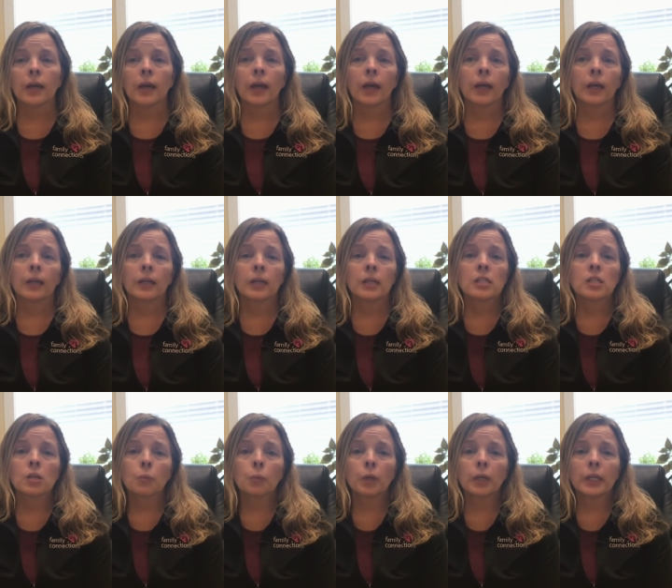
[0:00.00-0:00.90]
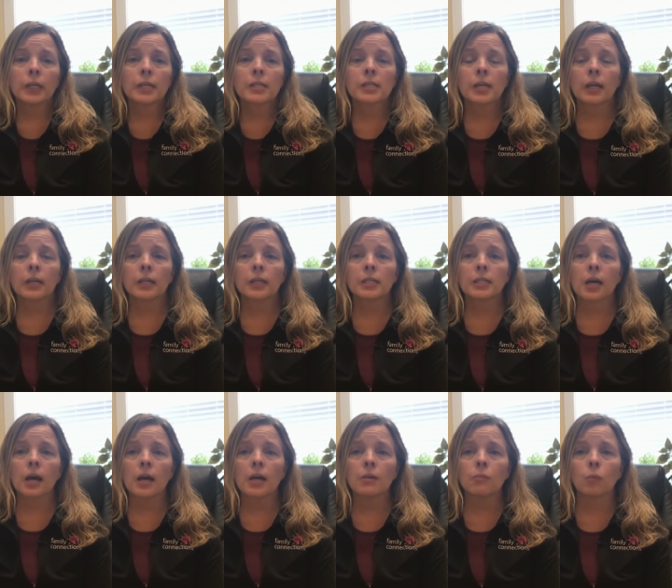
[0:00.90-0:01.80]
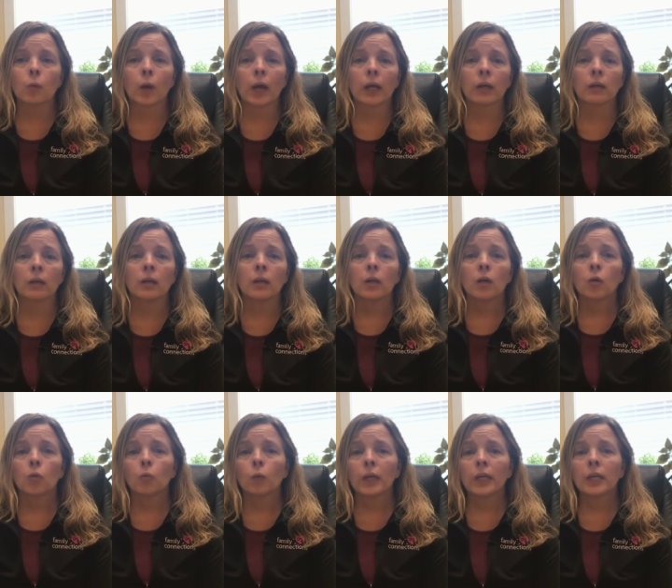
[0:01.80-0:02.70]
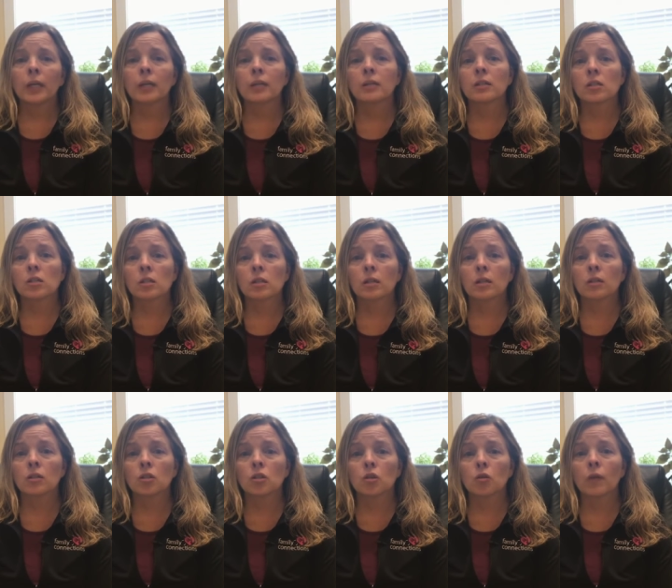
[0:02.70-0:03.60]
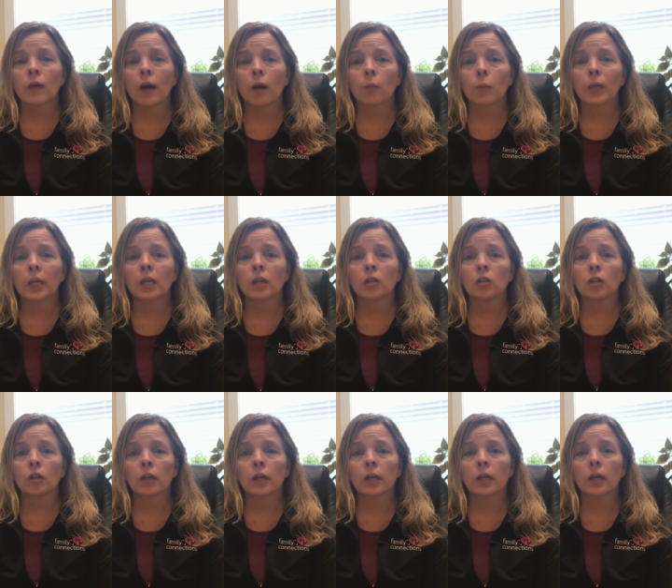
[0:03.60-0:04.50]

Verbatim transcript: And it's a pretty exciting time when we can do that. We can look